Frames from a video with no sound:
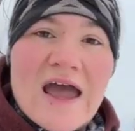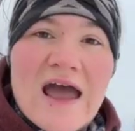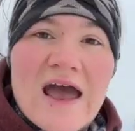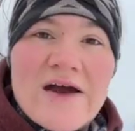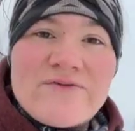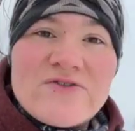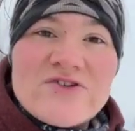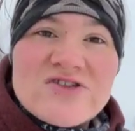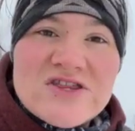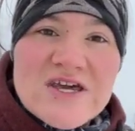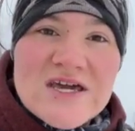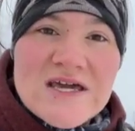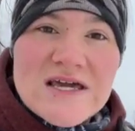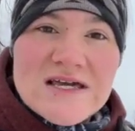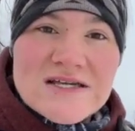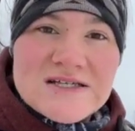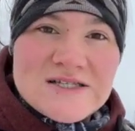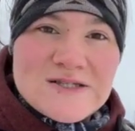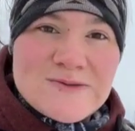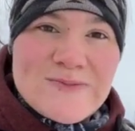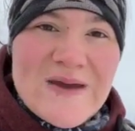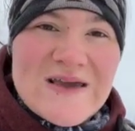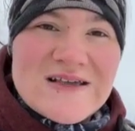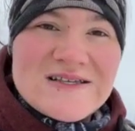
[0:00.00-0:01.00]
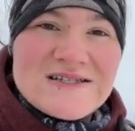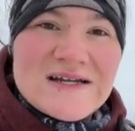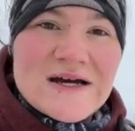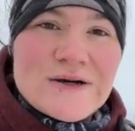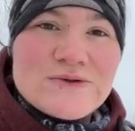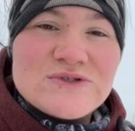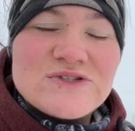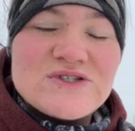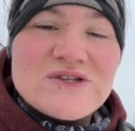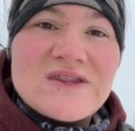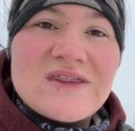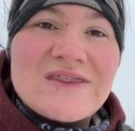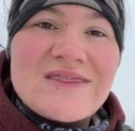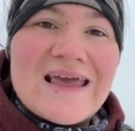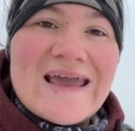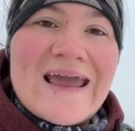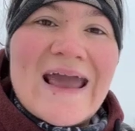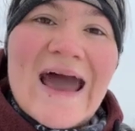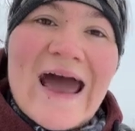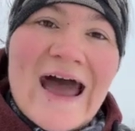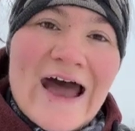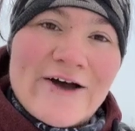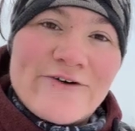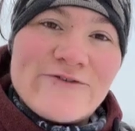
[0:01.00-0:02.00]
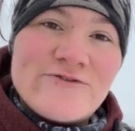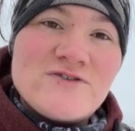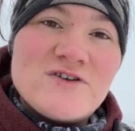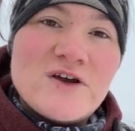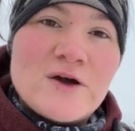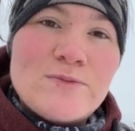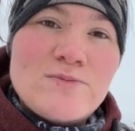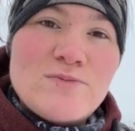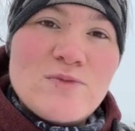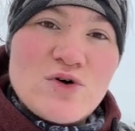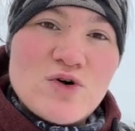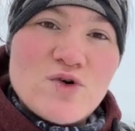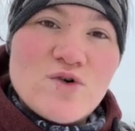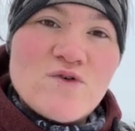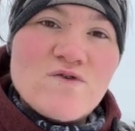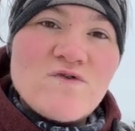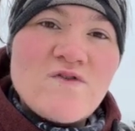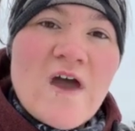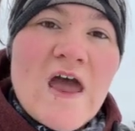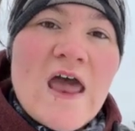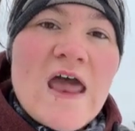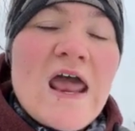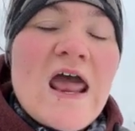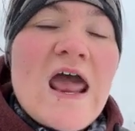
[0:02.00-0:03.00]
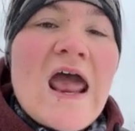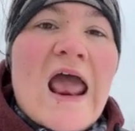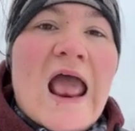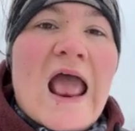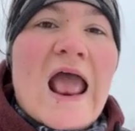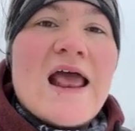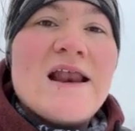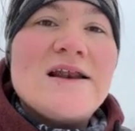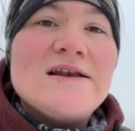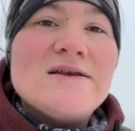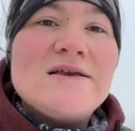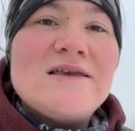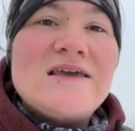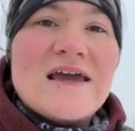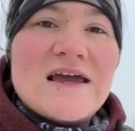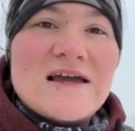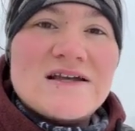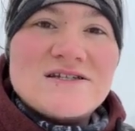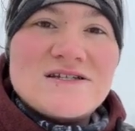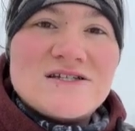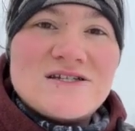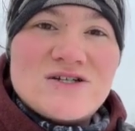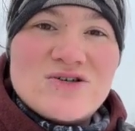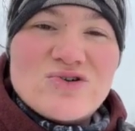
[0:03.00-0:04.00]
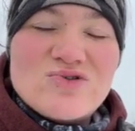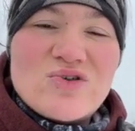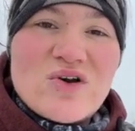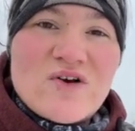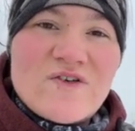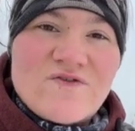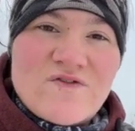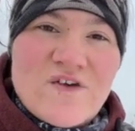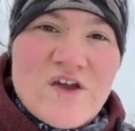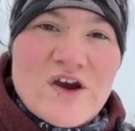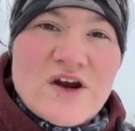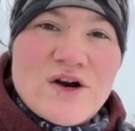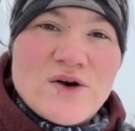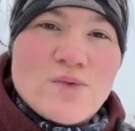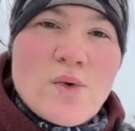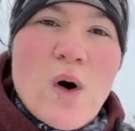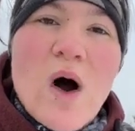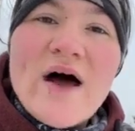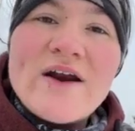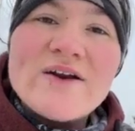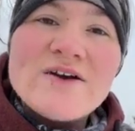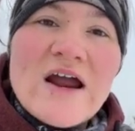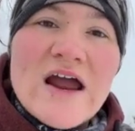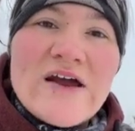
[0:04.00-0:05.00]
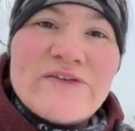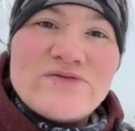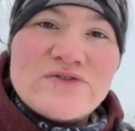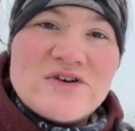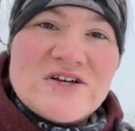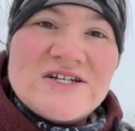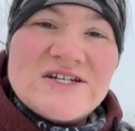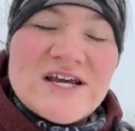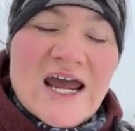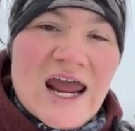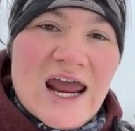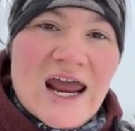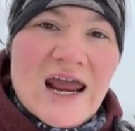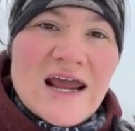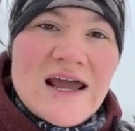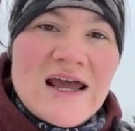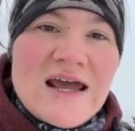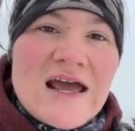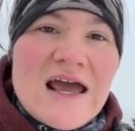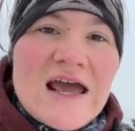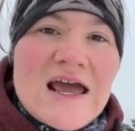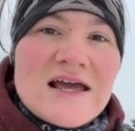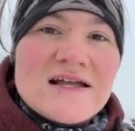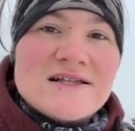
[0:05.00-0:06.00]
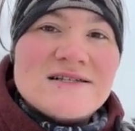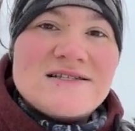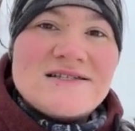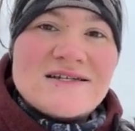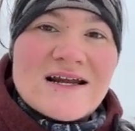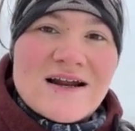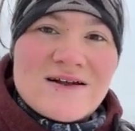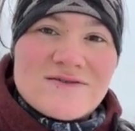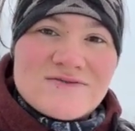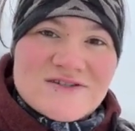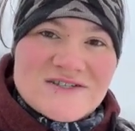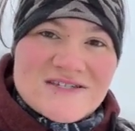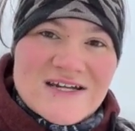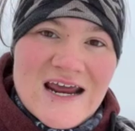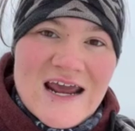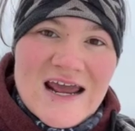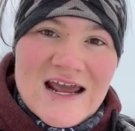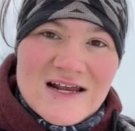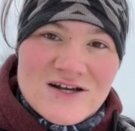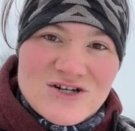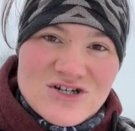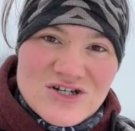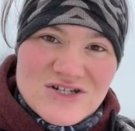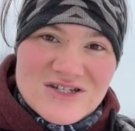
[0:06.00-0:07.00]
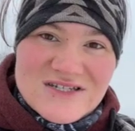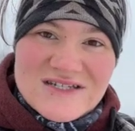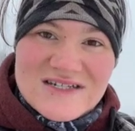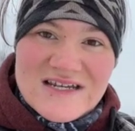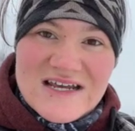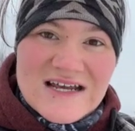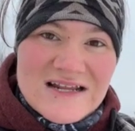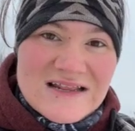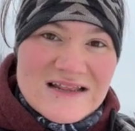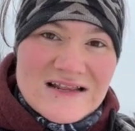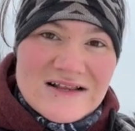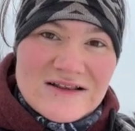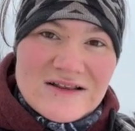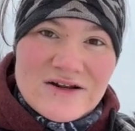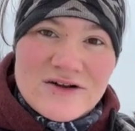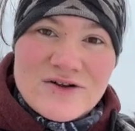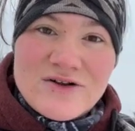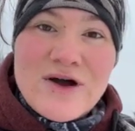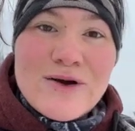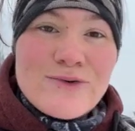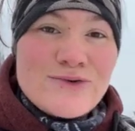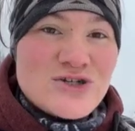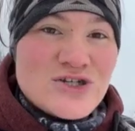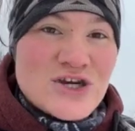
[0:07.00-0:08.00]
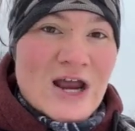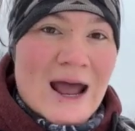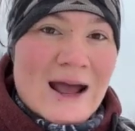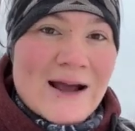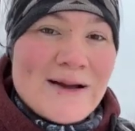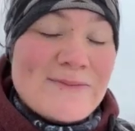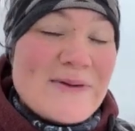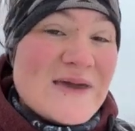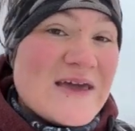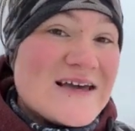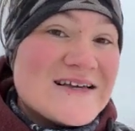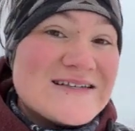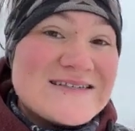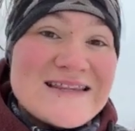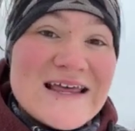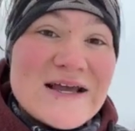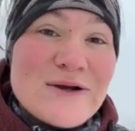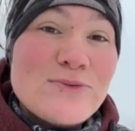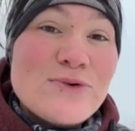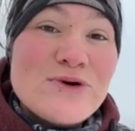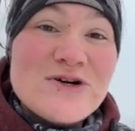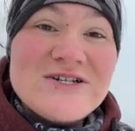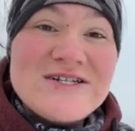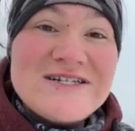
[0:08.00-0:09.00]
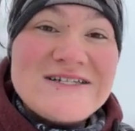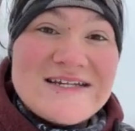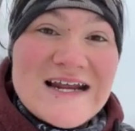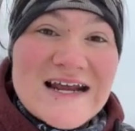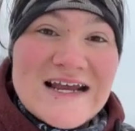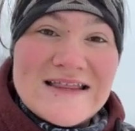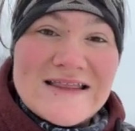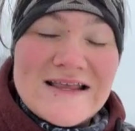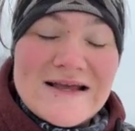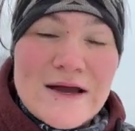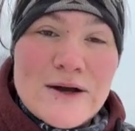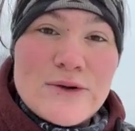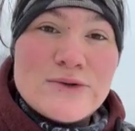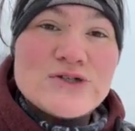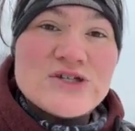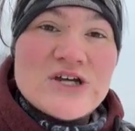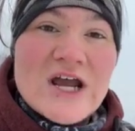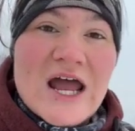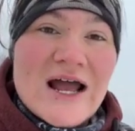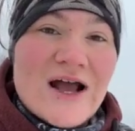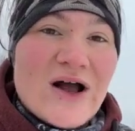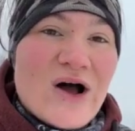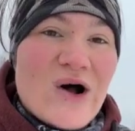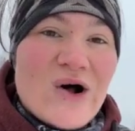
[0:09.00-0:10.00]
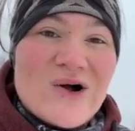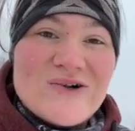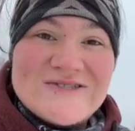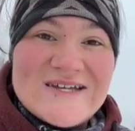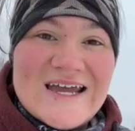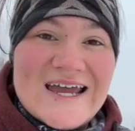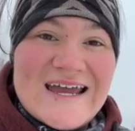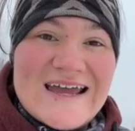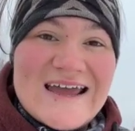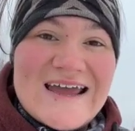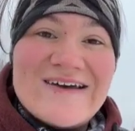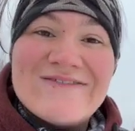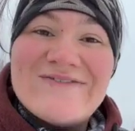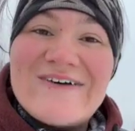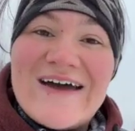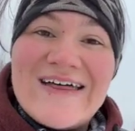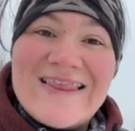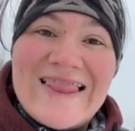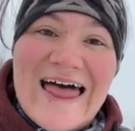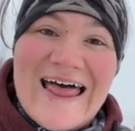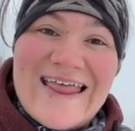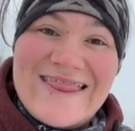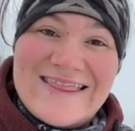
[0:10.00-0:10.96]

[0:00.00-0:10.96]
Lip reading: everything is spaced out so that they have to move and get to their feed and water every day, instead of staying just in the little goat shack, because they would stay in the goat shack all day if I let